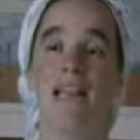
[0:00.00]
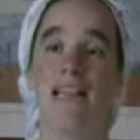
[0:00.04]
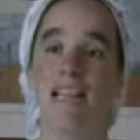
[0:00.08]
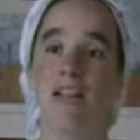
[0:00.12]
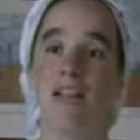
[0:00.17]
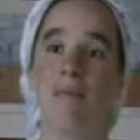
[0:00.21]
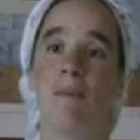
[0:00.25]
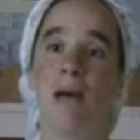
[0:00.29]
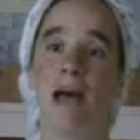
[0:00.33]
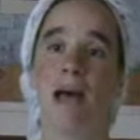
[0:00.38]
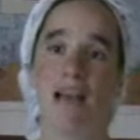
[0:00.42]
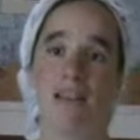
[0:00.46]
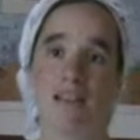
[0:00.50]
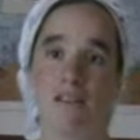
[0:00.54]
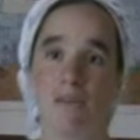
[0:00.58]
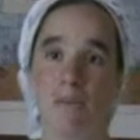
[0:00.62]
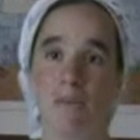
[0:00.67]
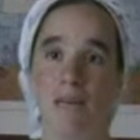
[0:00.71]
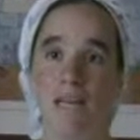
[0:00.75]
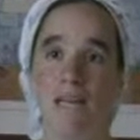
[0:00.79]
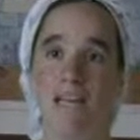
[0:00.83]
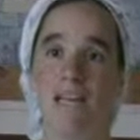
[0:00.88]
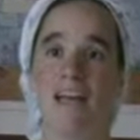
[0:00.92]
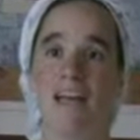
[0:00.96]
This past
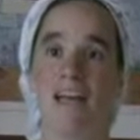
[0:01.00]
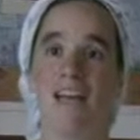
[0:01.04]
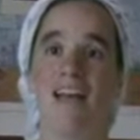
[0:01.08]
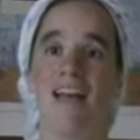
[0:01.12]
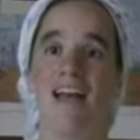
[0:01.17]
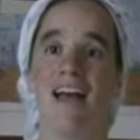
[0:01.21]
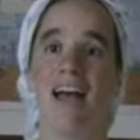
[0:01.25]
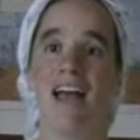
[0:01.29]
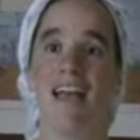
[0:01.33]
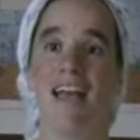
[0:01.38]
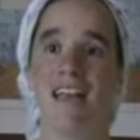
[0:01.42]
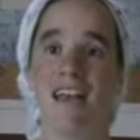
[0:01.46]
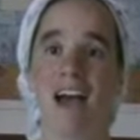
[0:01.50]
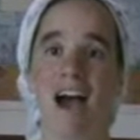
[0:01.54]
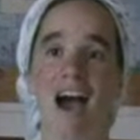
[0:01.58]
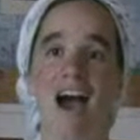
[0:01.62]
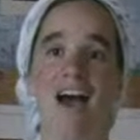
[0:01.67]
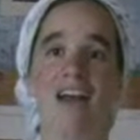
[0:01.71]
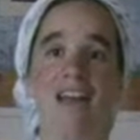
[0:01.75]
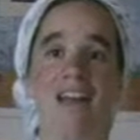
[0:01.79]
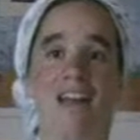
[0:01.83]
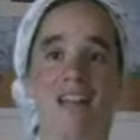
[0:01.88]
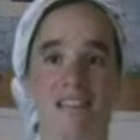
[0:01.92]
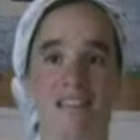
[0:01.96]
week, I
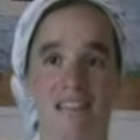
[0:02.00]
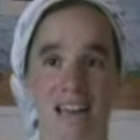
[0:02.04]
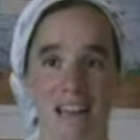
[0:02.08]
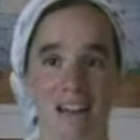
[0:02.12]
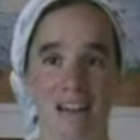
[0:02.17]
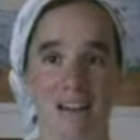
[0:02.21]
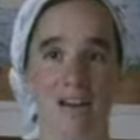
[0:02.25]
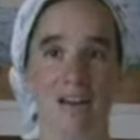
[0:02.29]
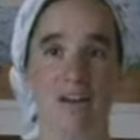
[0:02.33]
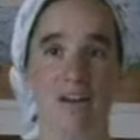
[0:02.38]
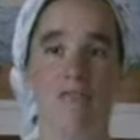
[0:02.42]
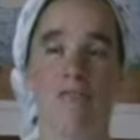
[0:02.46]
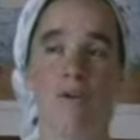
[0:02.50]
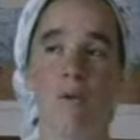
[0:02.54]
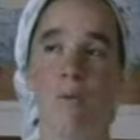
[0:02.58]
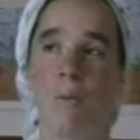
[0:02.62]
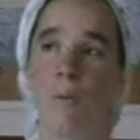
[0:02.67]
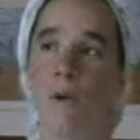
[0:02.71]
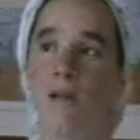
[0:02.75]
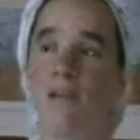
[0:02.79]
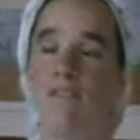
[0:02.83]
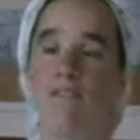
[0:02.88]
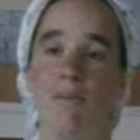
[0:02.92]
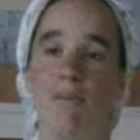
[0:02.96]
got a letter from
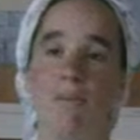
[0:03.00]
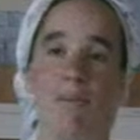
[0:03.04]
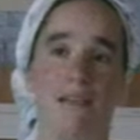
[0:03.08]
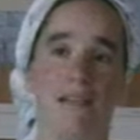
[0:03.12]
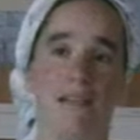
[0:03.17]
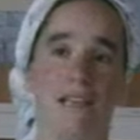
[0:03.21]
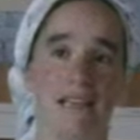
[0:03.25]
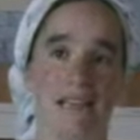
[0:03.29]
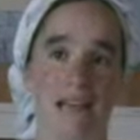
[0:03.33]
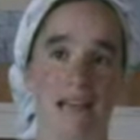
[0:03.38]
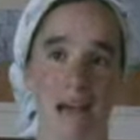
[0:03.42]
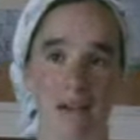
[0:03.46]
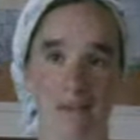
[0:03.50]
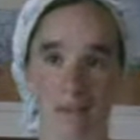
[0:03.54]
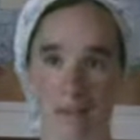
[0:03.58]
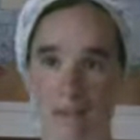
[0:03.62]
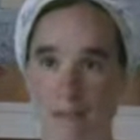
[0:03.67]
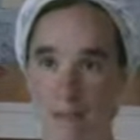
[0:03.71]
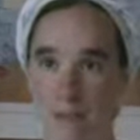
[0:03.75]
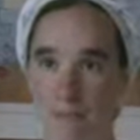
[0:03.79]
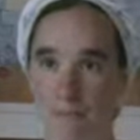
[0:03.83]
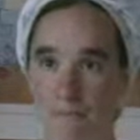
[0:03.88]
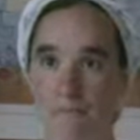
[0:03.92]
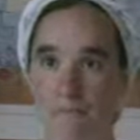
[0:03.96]
one of the missing
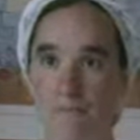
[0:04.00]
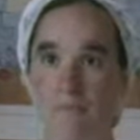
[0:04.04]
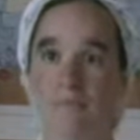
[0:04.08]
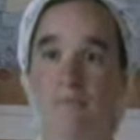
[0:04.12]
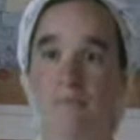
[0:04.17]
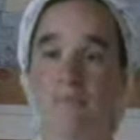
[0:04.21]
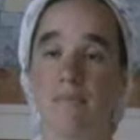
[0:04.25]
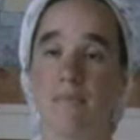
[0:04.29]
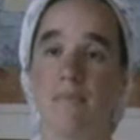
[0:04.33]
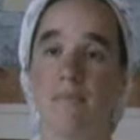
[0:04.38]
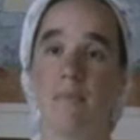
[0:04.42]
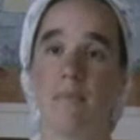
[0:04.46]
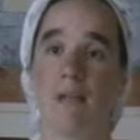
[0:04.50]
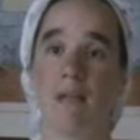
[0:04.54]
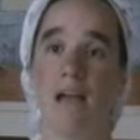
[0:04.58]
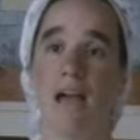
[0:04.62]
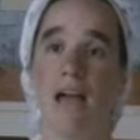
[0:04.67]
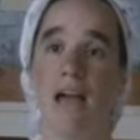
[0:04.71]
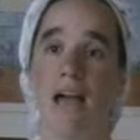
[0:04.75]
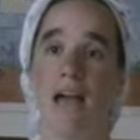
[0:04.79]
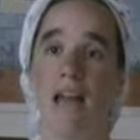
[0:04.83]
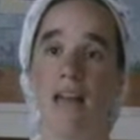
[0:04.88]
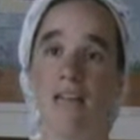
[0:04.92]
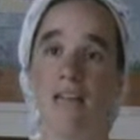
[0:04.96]
1,000.
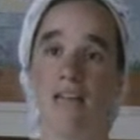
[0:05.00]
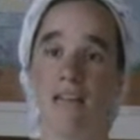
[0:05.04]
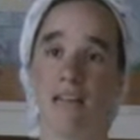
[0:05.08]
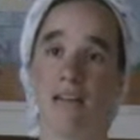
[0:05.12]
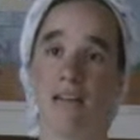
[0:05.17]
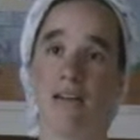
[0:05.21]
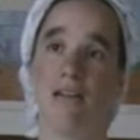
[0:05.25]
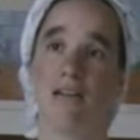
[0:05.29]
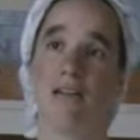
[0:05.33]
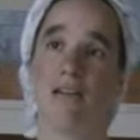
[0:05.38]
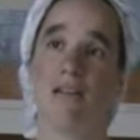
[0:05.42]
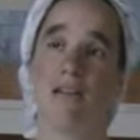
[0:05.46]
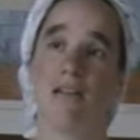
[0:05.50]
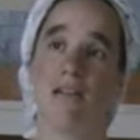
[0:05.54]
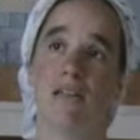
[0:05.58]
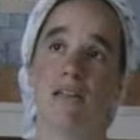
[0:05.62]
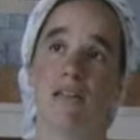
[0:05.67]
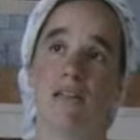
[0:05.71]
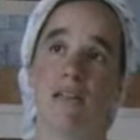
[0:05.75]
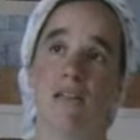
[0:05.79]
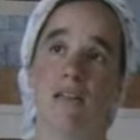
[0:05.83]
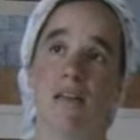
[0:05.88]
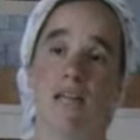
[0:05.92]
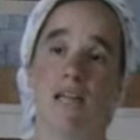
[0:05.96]
I got a letter,
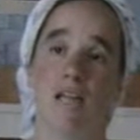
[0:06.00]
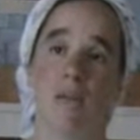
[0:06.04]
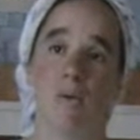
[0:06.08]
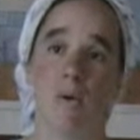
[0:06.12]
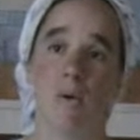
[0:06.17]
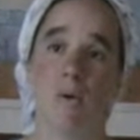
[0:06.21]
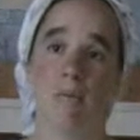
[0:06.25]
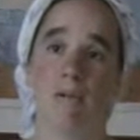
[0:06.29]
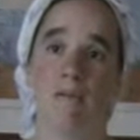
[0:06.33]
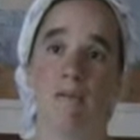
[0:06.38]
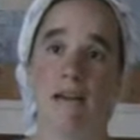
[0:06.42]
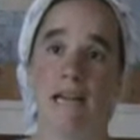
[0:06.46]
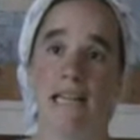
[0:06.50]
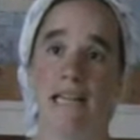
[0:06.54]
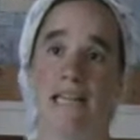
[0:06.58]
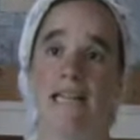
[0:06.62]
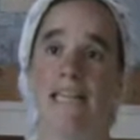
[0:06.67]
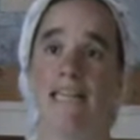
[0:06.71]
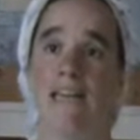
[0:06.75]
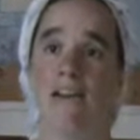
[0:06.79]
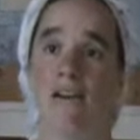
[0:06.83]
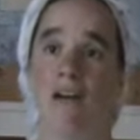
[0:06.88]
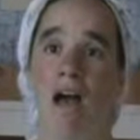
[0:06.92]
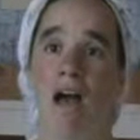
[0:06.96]
and the woman writes,
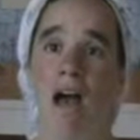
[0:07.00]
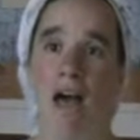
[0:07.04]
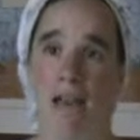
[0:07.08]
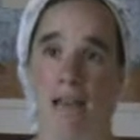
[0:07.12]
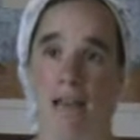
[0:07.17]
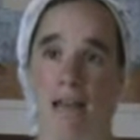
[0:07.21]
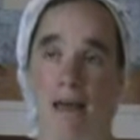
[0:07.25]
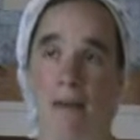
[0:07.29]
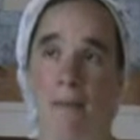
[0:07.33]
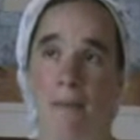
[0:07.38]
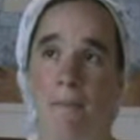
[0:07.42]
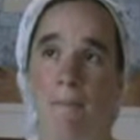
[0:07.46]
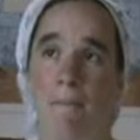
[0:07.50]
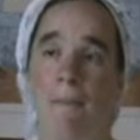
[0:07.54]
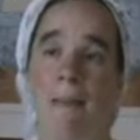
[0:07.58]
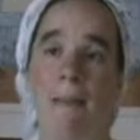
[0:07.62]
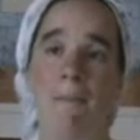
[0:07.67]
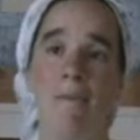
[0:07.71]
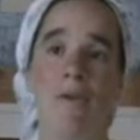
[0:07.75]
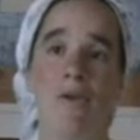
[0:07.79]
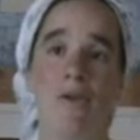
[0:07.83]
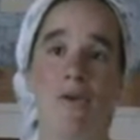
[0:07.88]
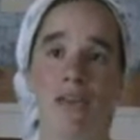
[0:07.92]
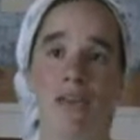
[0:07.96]
"Dear Hannah,
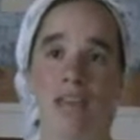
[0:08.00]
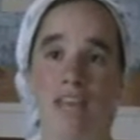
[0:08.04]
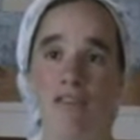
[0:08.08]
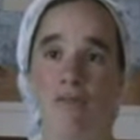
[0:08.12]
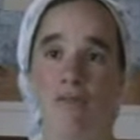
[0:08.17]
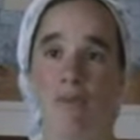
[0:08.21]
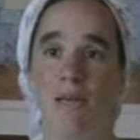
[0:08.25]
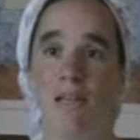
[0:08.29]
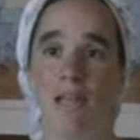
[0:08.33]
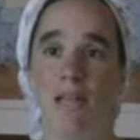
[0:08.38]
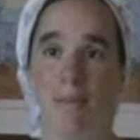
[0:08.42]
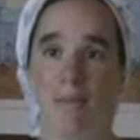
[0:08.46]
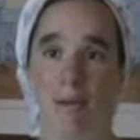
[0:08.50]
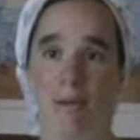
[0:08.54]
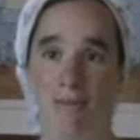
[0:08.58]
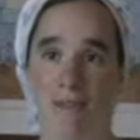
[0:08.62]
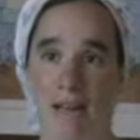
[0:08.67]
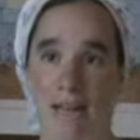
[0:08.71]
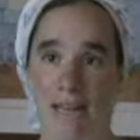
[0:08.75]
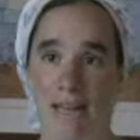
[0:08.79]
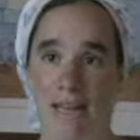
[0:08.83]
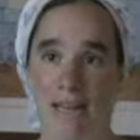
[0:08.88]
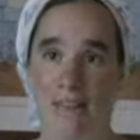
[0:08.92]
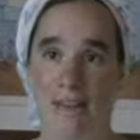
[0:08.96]
maybe you can give me some
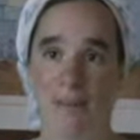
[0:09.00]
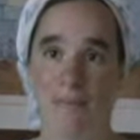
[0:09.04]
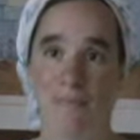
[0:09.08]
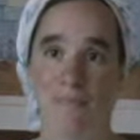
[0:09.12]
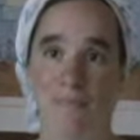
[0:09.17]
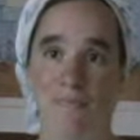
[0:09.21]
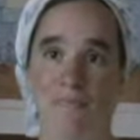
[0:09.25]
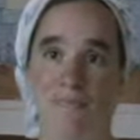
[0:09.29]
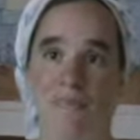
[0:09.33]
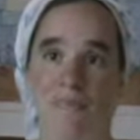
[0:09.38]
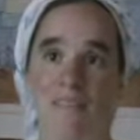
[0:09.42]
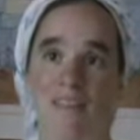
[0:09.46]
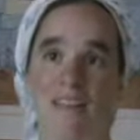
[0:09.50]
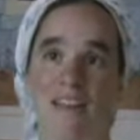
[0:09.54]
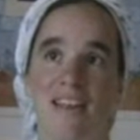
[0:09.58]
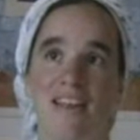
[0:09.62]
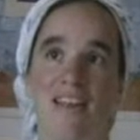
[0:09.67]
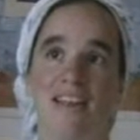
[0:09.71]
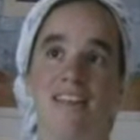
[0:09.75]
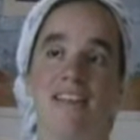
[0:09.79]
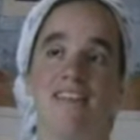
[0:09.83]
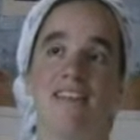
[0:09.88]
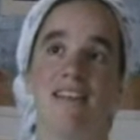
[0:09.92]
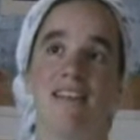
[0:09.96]
advice."
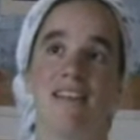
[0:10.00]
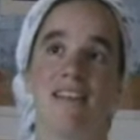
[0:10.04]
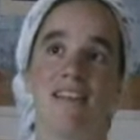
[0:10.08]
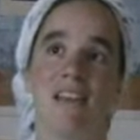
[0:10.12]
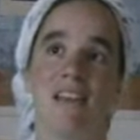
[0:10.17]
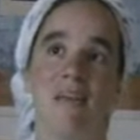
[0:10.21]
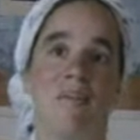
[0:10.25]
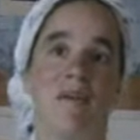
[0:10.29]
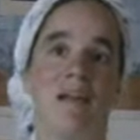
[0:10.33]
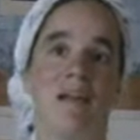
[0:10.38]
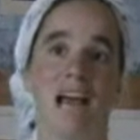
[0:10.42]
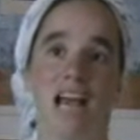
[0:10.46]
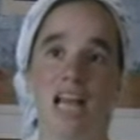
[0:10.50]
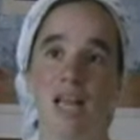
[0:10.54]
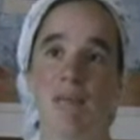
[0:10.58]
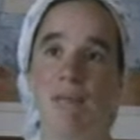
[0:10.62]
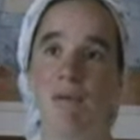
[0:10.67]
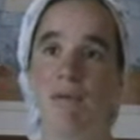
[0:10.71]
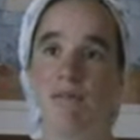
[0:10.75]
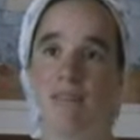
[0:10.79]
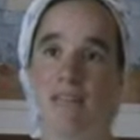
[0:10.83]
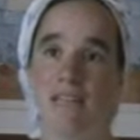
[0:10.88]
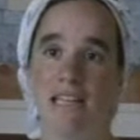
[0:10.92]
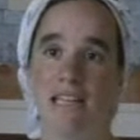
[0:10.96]
Said, someone asked
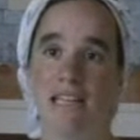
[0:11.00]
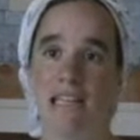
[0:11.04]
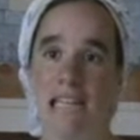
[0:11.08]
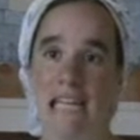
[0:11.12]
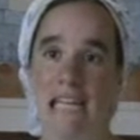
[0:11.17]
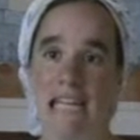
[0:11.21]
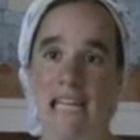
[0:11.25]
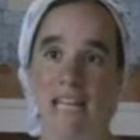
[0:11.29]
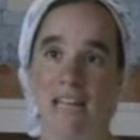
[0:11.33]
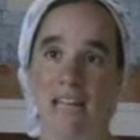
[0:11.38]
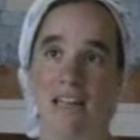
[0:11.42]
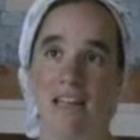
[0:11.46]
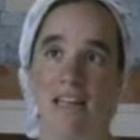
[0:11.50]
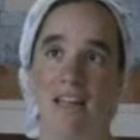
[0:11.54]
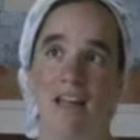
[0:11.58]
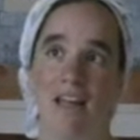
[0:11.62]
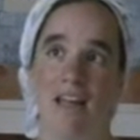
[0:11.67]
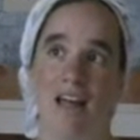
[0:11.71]
me recently